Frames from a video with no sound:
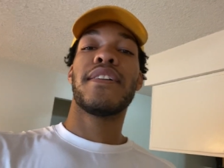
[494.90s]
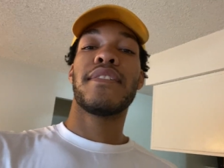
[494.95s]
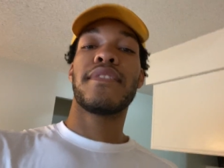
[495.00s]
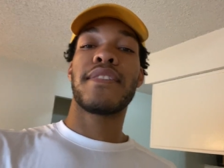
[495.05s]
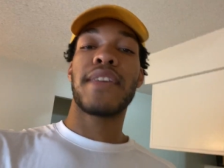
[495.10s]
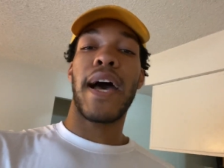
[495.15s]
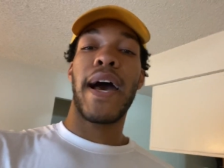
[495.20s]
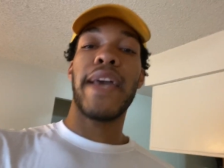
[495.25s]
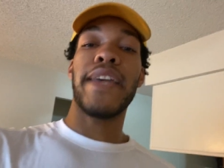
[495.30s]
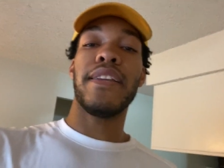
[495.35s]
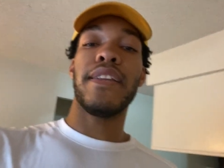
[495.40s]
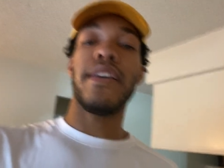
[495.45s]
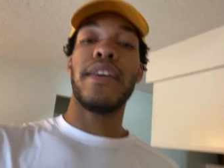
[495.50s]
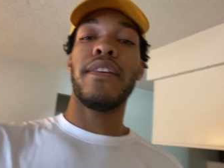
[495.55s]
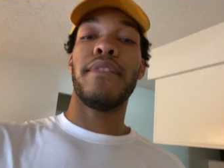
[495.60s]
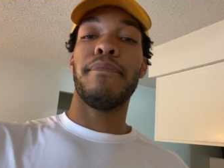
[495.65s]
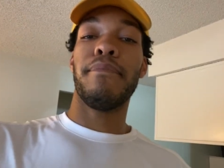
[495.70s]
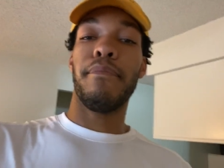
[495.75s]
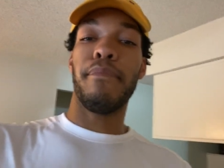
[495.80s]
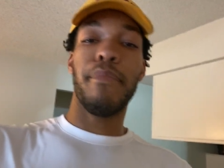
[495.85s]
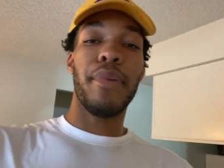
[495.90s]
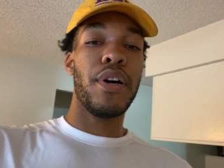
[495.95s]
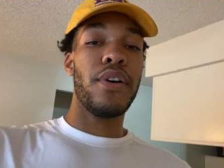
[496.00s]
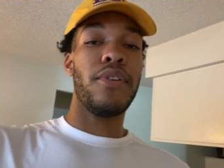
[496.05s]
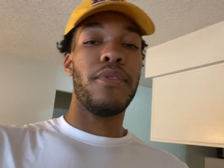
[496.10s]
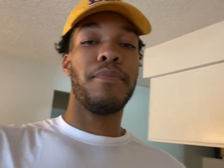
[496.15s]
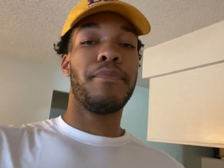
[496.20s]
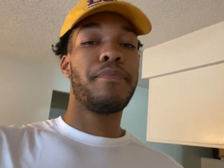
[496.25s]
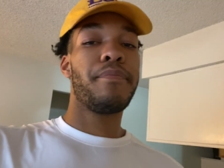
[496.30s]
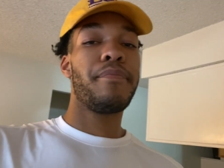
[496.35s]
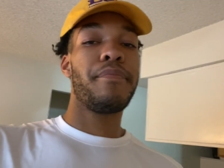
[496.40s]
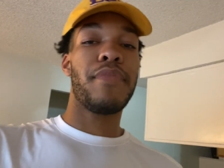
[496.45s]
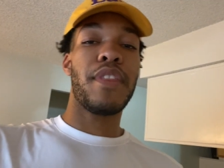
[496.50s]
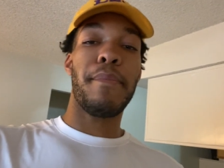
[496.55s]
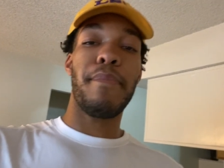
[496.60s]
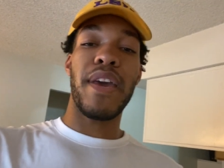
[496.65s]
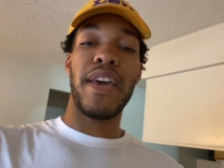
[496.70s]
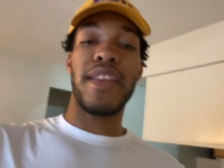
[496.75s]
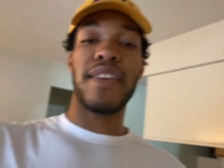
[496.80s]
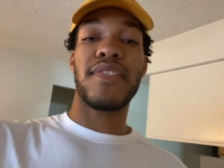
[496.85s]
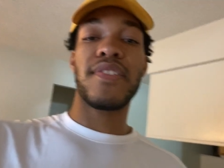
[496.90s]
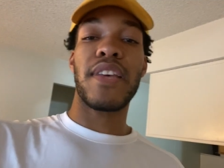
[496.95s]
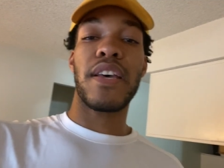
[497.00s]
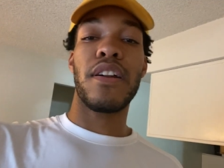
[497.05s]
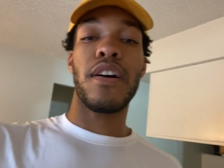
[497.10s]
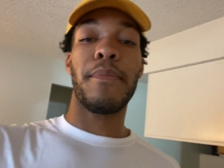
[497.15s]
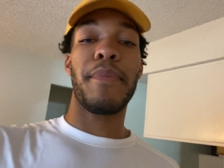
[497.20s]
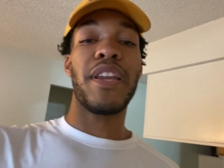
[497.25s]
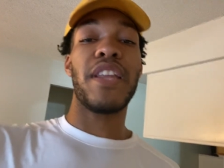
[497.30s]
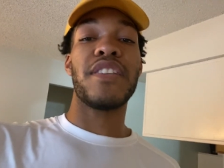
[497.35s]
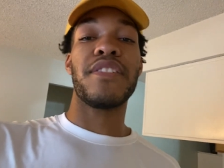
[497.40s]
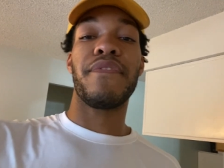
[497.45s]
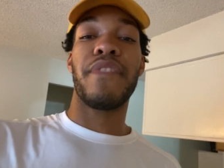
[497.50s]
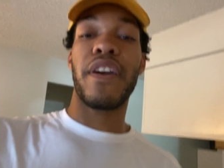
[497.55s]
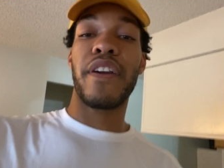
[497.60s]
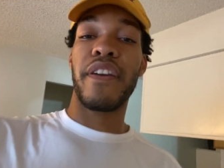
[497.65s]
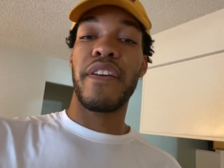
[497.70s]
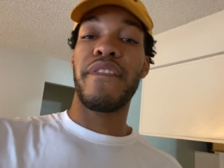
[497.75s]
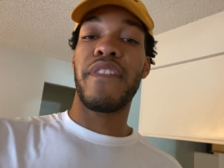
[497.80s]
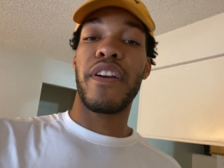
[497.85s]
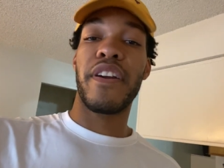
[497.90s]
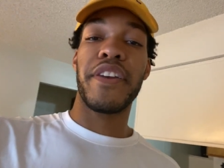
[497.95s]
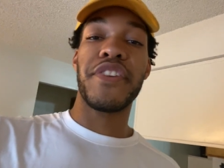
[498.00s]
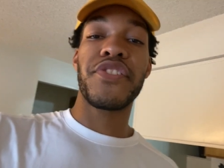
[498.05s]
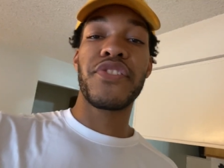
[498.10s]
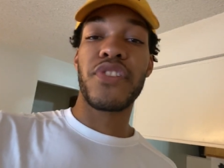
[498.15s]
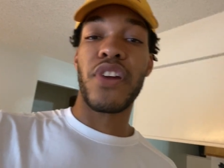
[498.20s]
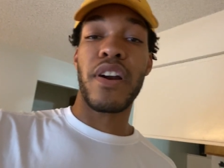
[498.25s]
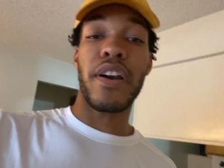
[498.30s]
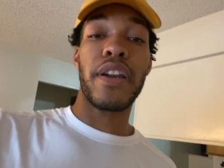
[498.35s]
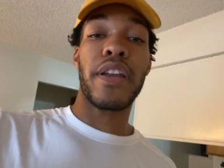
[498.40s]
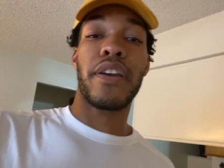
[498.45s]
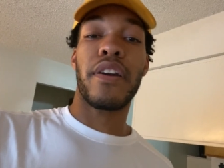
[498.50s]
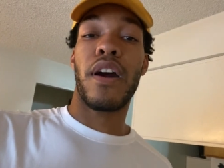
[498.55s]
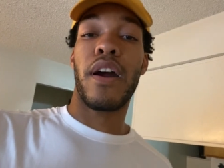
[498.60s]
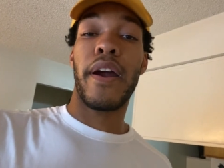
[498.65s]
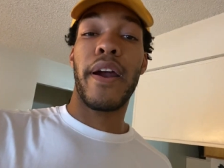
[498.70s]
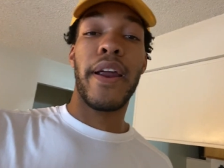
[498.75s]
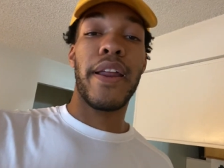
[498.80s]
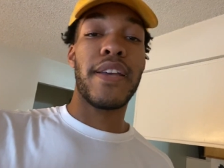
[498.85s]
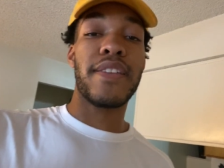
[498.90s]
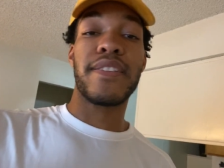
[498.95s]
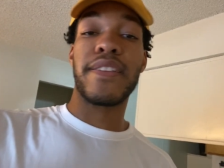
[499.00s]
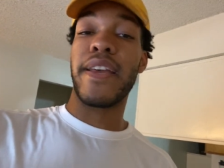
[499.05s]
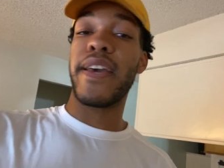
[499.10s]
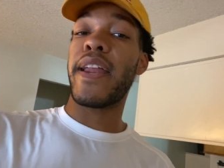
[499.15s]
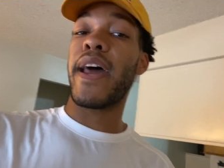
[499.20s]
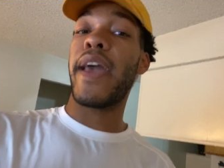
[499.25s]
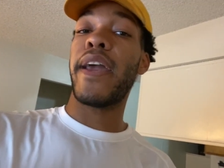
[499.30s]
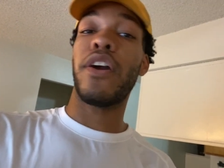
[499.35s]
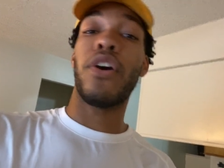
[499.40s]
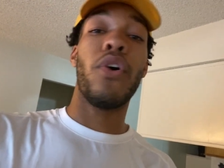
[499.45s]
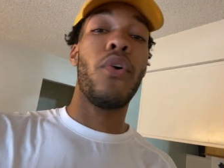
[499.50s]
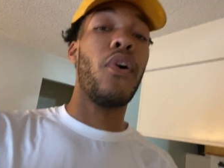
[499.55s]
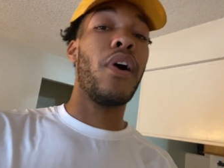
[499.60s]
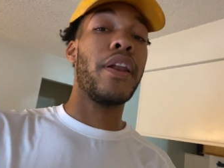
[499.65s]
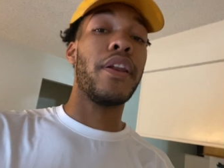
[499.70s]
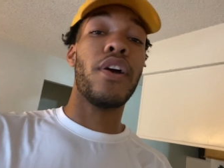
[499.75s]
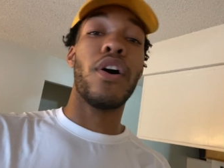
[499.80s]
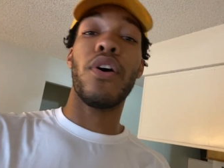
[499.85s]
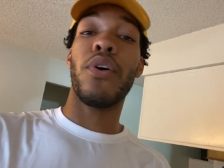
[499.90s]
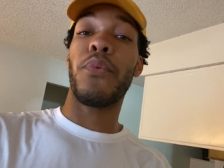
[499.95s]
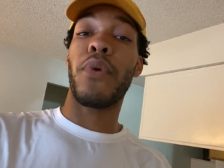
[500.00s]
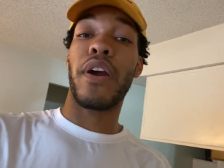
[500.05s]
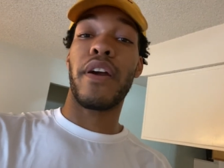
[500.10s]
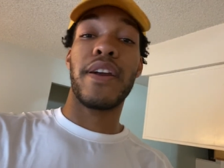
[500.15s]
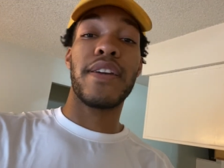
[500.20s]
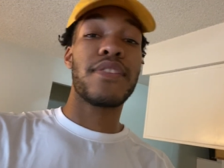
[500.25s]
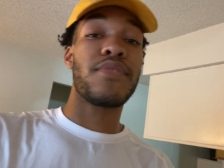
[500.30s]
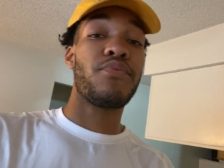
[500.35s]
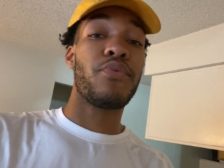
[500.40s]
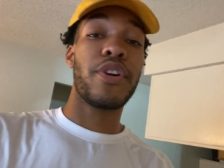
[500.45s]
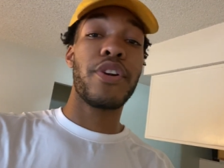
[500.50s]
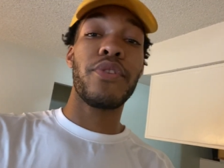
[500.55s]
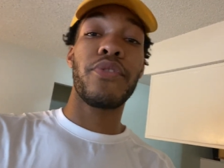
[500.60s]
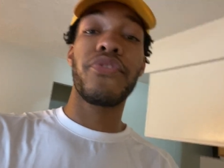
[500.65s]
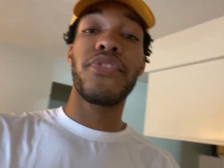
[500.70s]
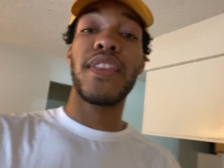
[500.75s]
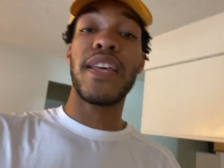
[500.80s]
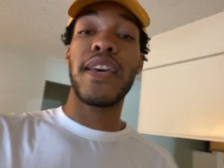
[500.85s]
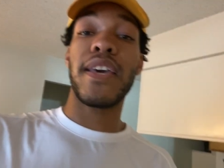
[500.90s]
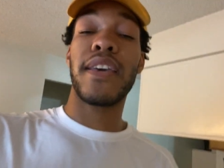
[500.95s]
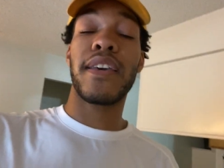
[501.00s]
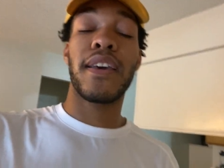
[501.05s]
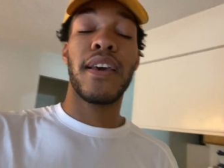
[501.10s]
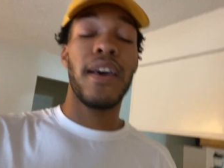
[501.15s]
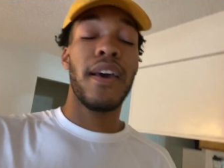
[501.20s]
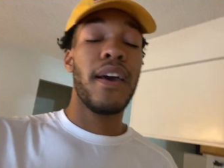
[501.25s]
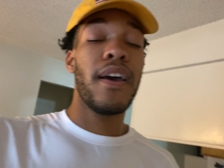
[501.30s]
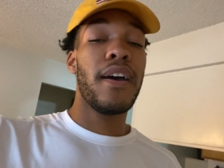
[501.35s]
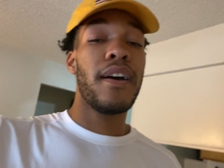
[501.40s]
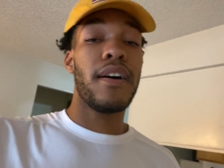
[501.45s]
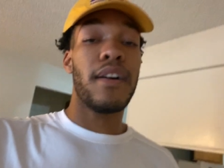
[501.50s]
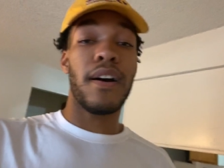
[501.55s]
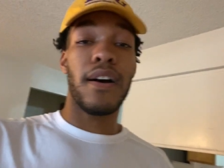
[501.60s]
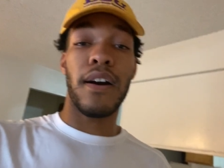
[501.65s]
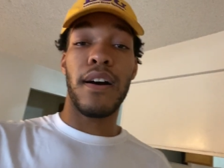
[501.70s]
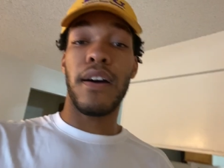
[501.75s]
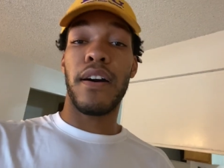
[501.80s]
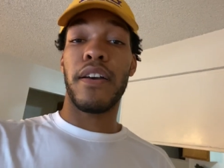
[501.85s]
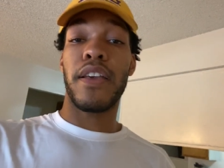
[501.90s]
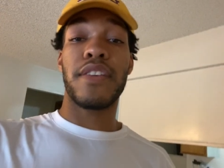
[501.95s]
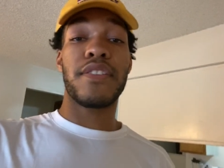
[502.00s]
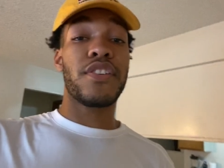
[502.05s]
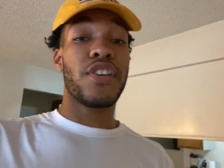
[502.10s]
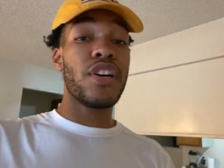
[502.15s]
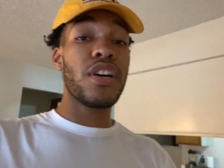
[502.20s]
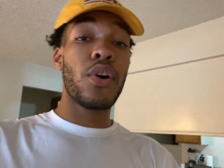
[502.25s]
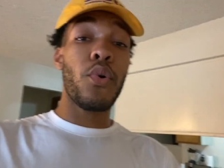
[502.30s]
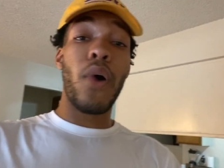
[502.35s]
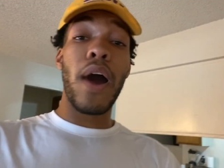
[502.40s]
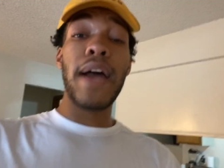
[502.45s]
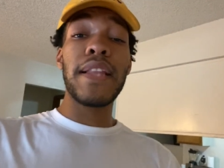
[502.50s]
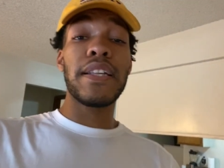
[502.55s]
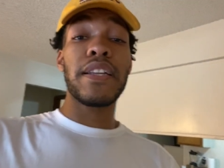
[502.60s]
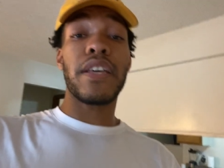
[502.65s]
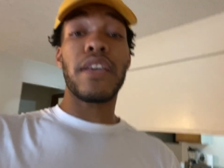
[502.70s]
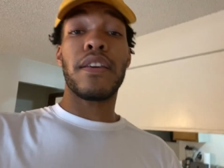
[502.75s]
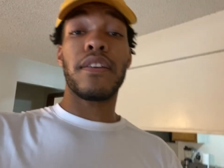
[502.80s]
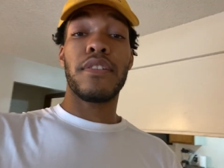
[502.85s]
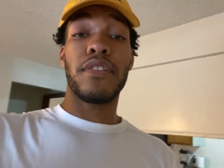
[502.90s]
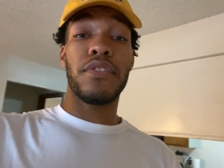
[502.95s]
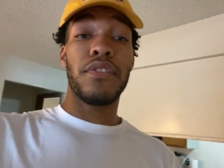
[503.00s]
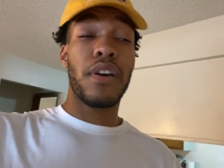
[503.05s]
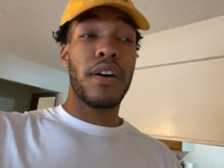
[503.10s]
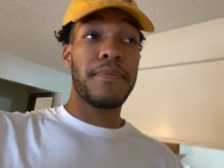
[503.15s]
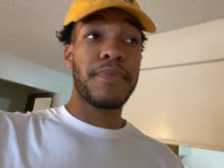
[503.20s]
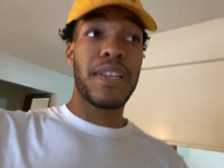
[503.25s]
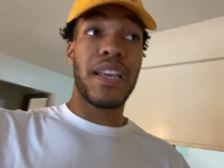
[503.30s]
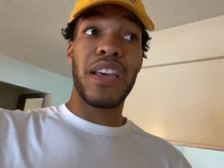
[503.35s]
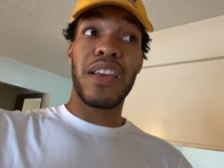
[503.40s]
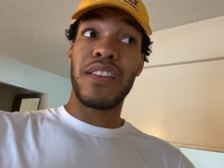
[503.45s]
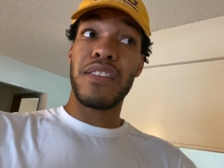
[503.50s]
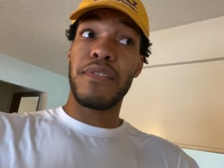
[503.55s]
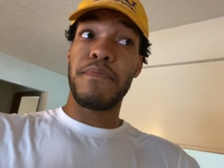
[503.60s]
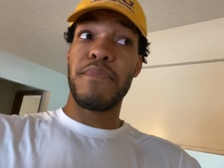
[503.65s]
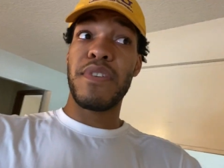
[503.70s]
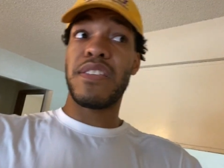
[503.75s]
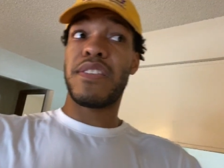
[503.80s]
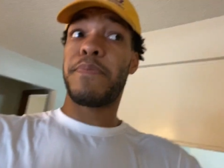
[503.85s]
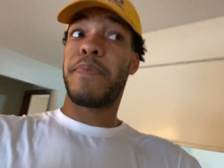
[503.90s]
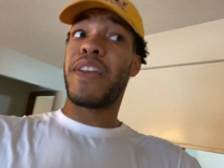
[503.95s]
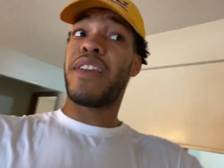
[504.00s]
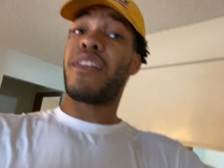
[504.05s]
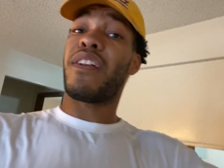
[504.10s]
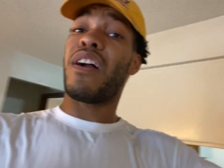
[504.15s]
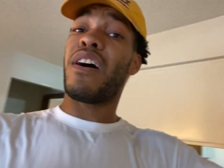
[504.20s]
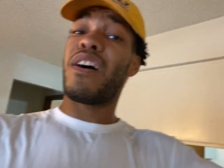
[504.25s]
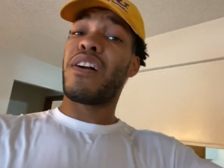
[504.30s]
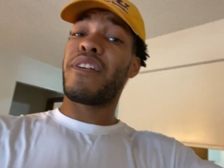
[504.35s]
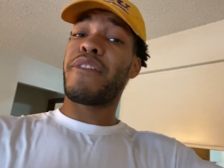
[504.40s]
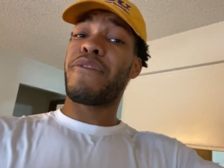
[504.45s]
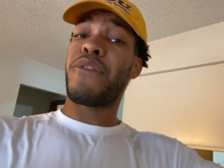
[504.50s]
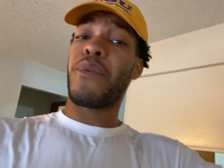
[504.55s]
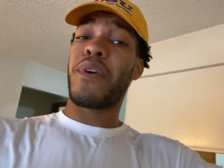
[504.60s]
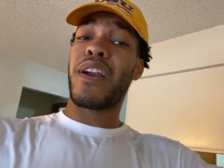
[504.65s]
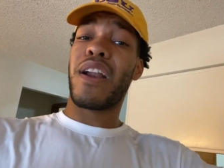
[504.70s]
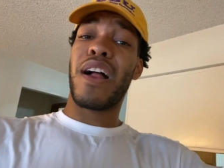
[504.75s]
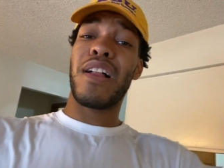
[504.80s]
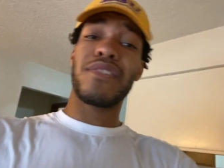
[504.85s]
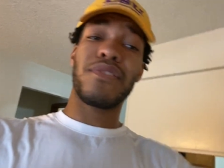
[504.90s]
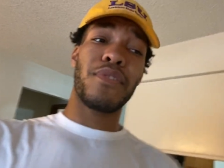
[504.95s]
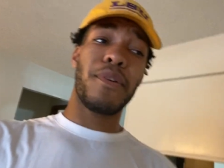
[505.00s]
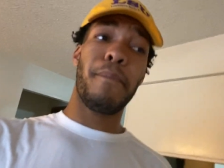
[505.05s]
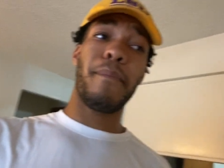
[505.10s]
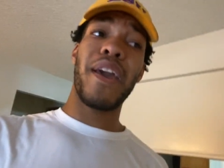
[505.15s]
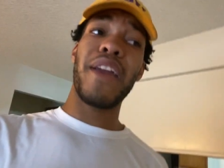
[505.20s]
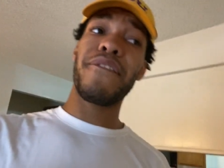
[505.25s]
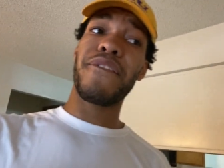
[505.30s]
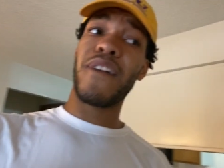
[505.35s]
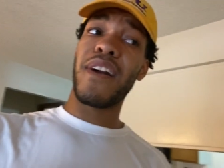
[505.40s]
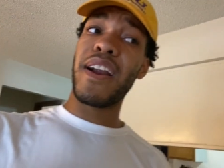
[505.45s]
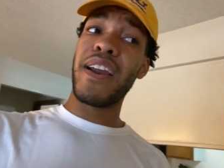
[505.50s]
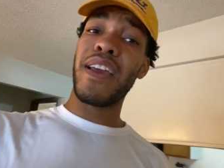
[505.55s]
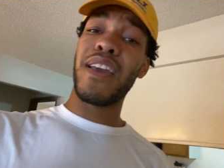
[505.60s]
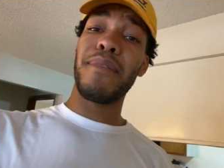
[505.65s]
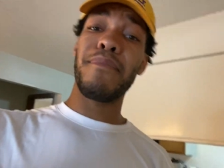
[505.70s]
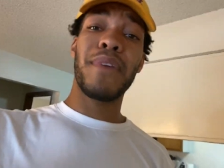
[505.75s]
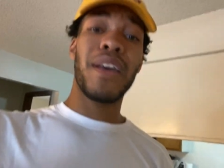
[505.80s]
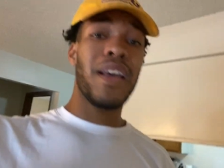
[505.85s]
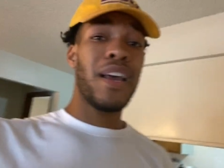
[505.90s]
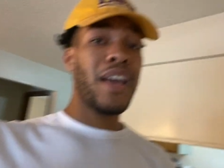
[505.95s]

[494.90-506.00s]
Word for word: tighten it, boom. The bed is set up and it's very, very sturdy. All right. It's, it ain't going nowhere. It's real thick. Uh, it's good quality. You know what I'm saying? To be spending $140 on a bed frame